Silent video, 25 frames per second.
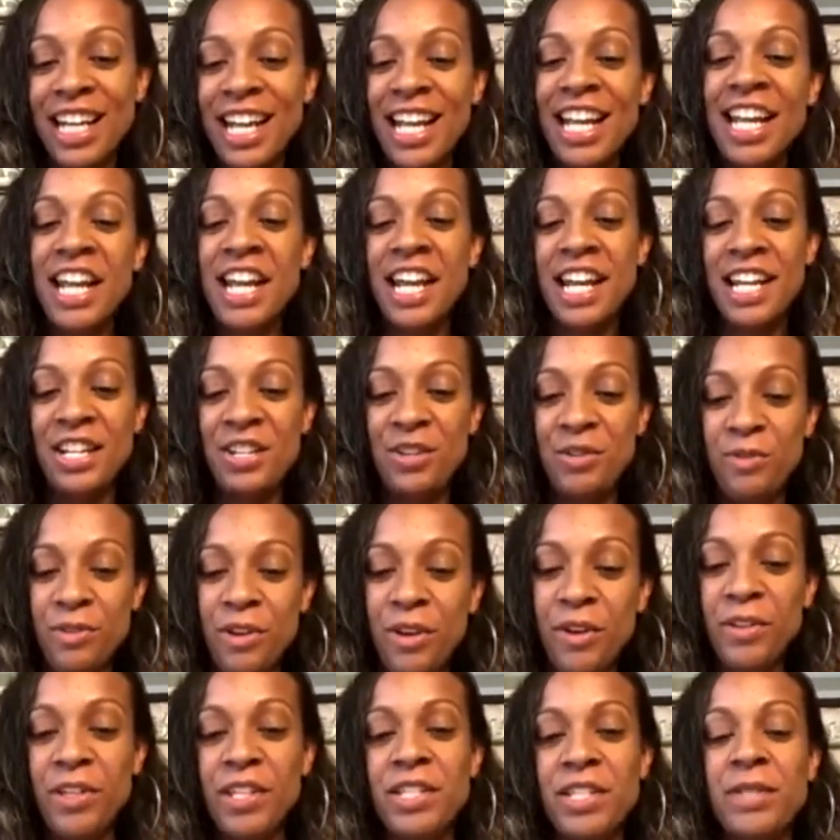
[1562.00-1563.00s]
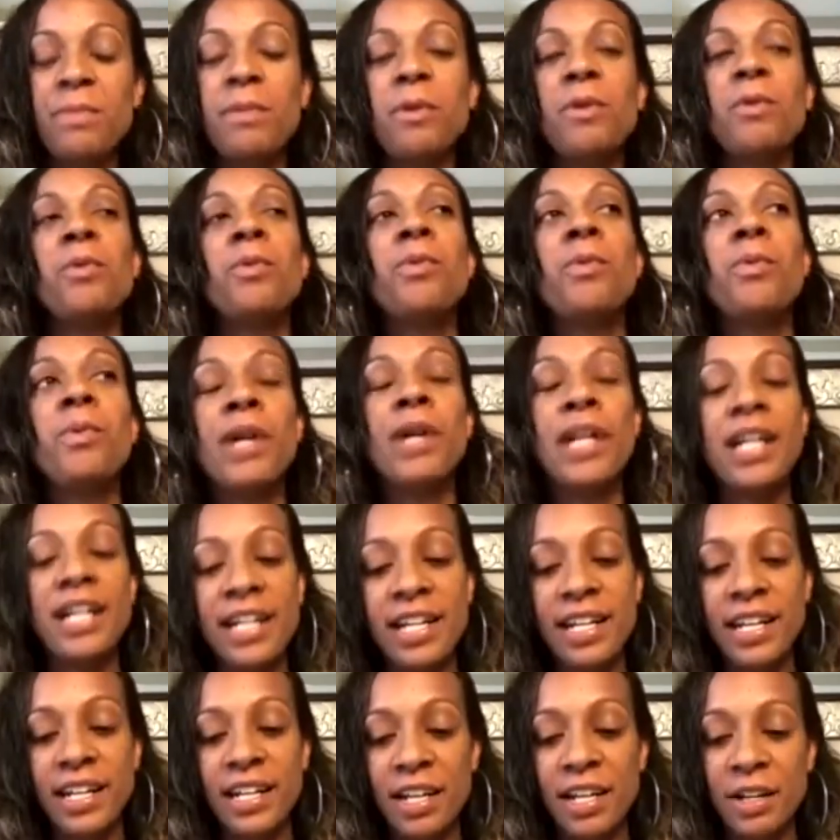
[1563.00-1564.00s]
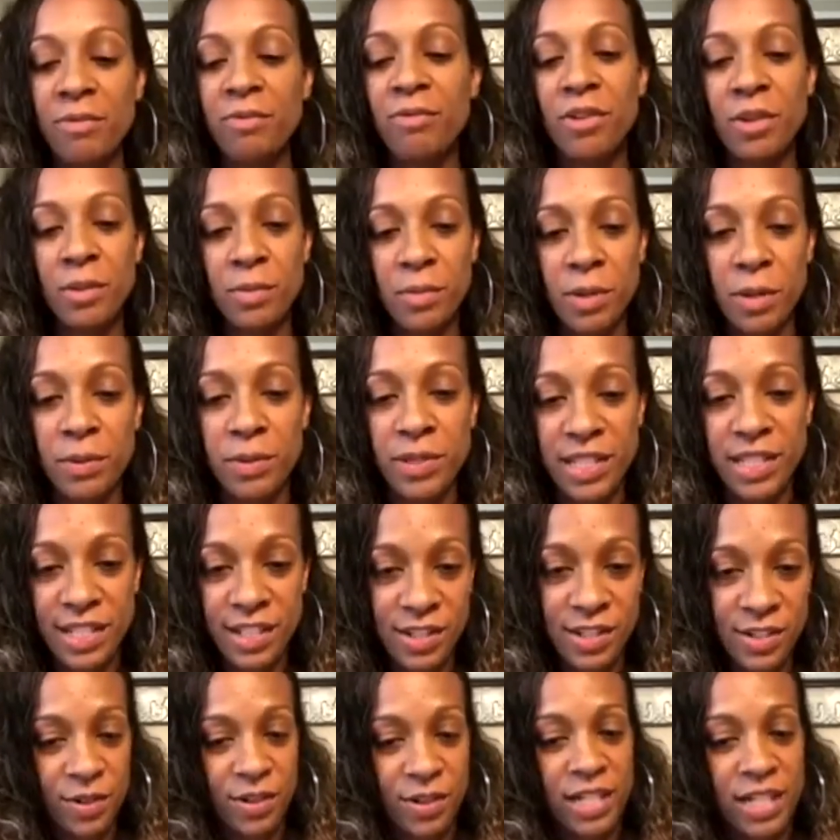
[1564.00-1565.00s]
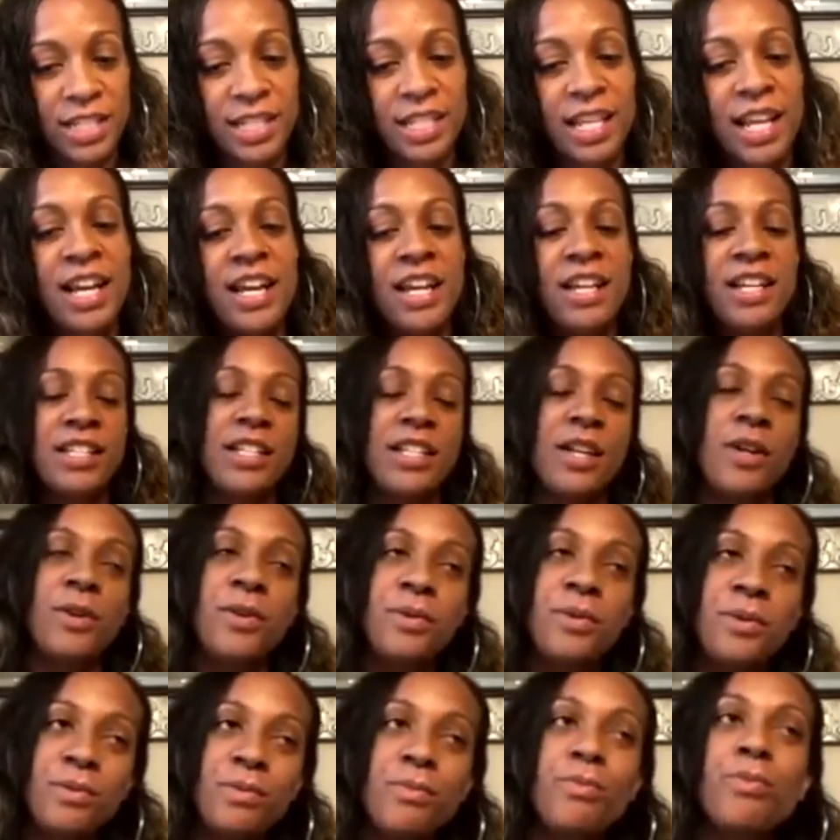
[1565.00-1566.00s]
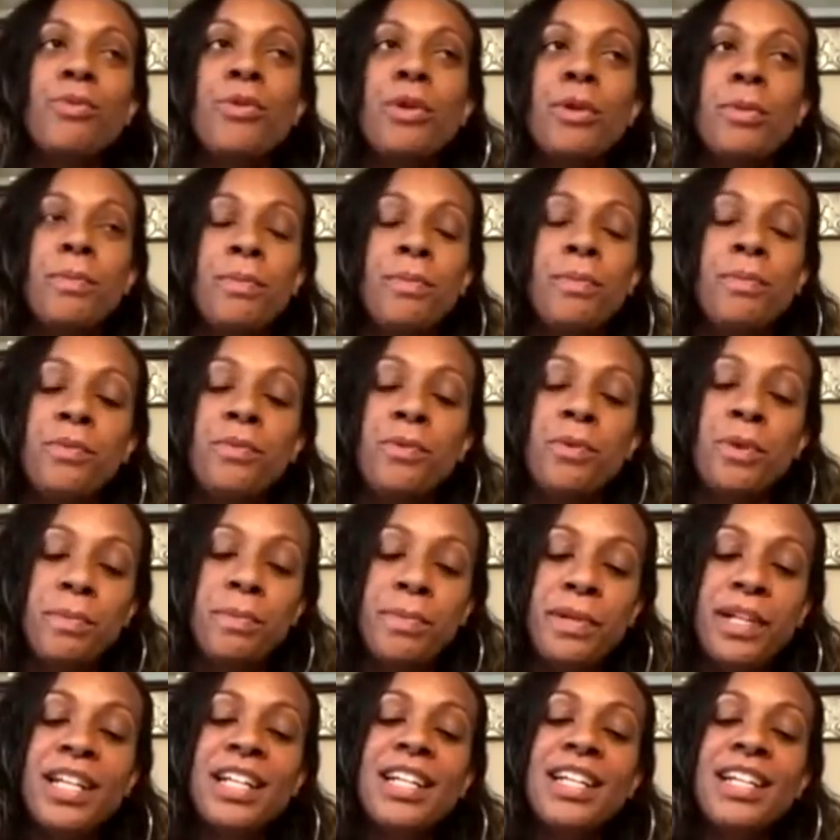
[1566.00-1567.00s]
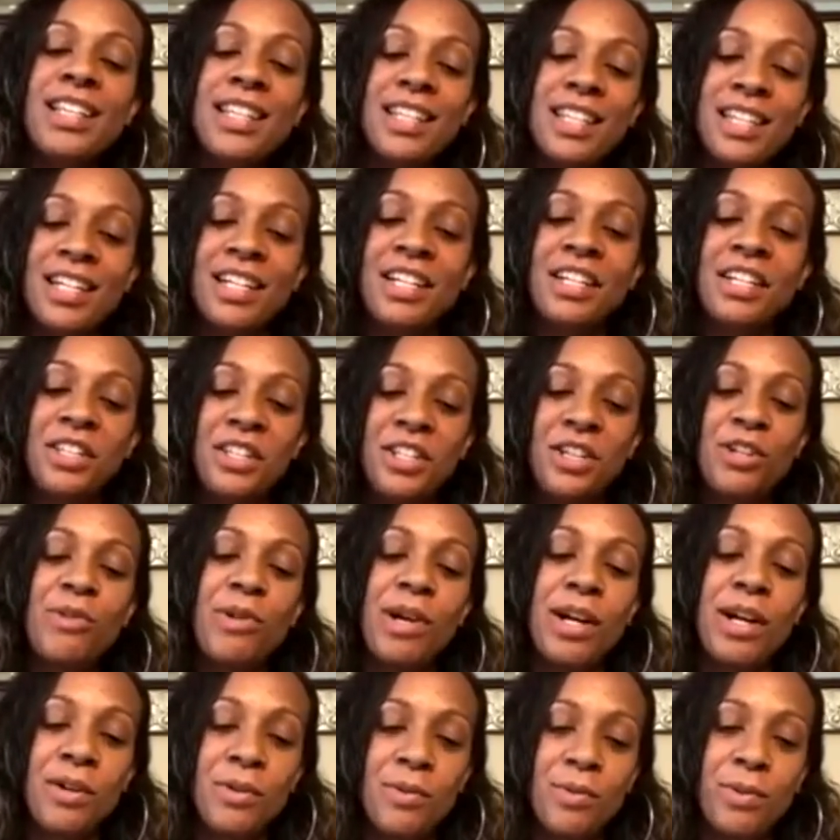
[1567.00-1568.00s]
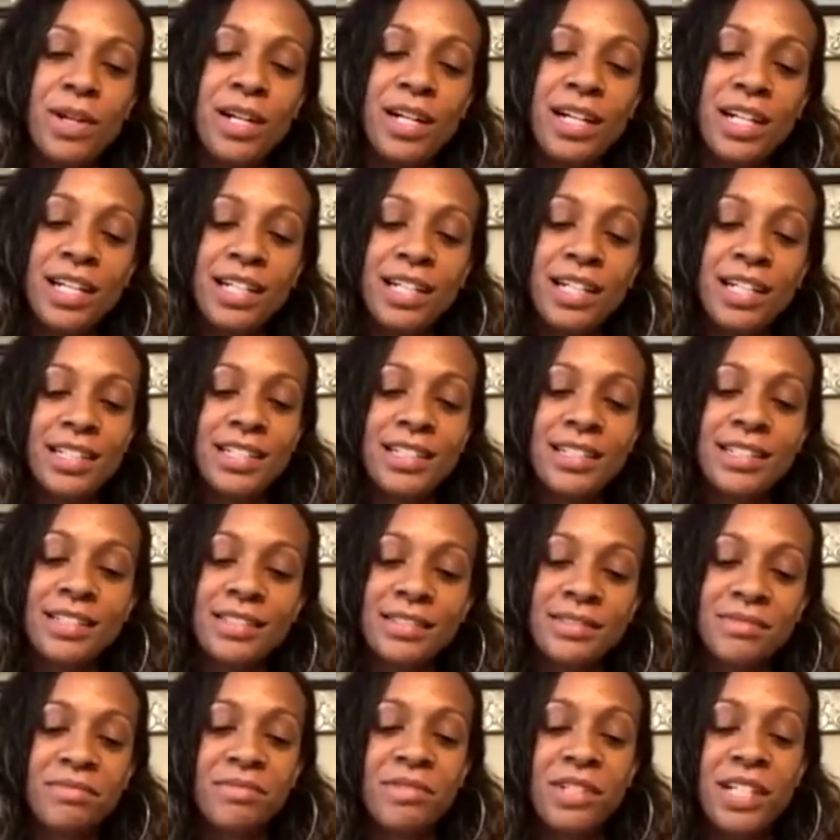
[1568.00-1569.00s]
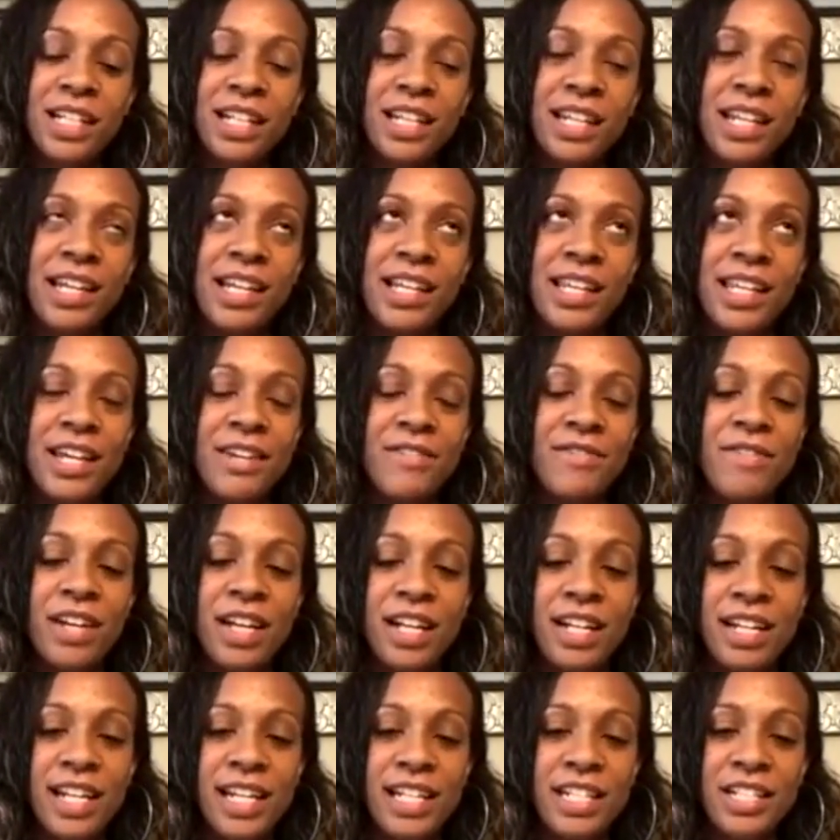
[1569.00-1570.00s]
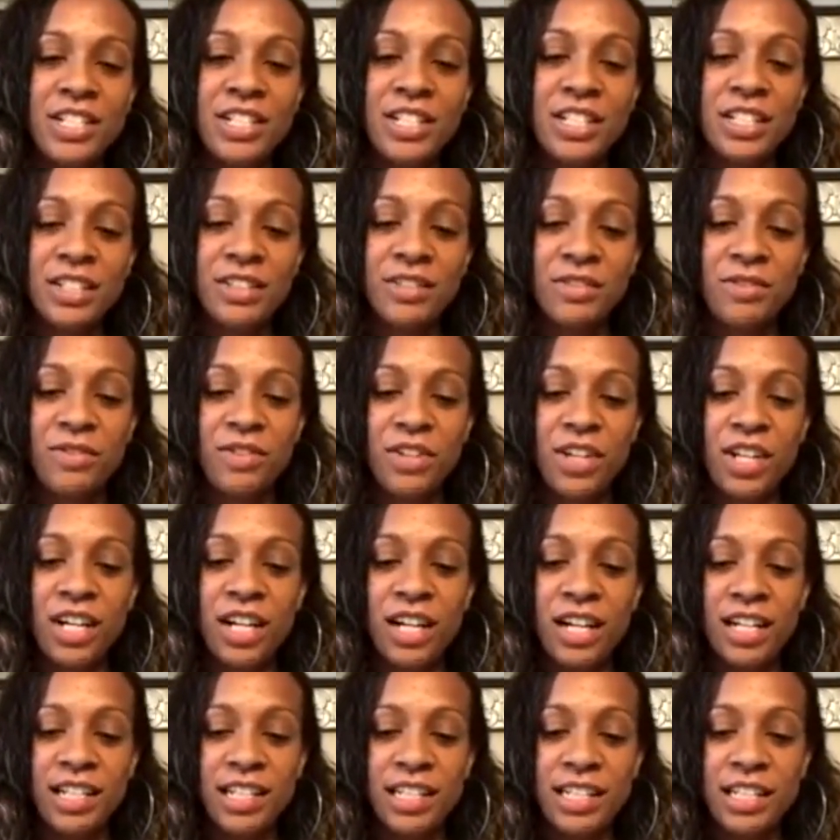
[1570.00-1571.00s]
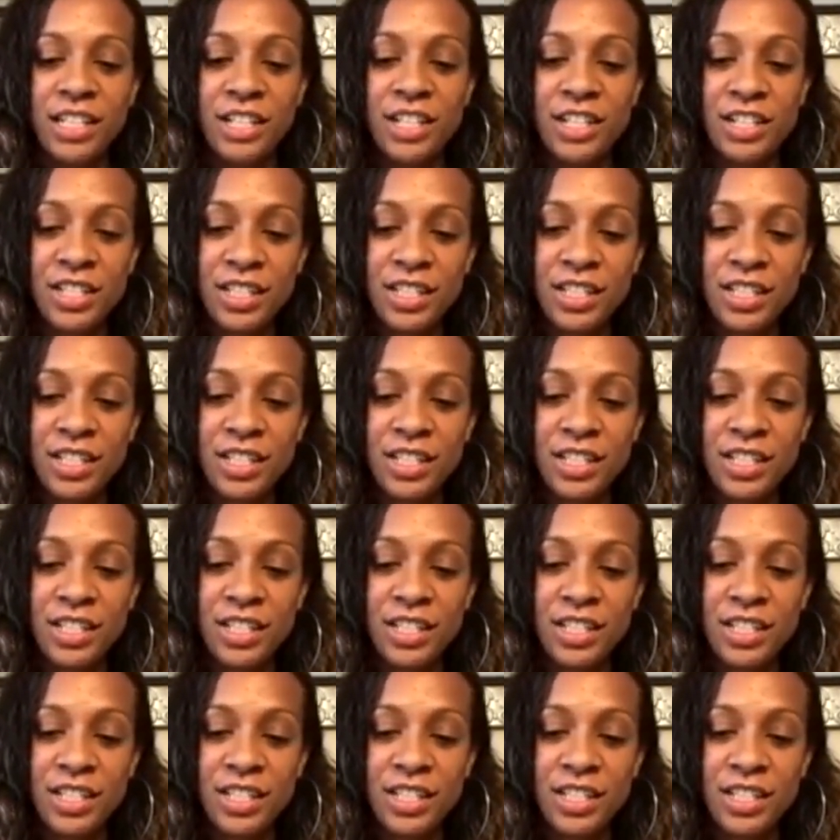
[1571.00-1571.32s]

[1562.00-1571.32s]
and you know this, but where did it come from? What was the source? So we're we're building the the groundwork and laying that foundation for college.